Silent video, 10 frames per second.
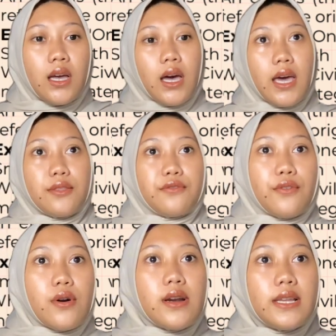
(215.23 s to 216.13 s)
And
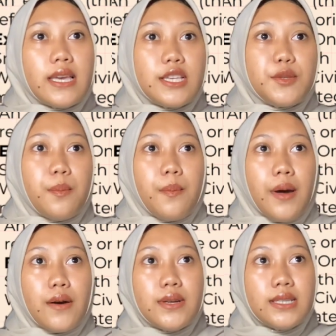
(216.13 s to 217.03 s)
fourth is
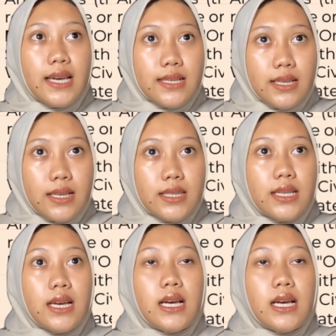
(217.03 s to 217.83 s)
parentheses.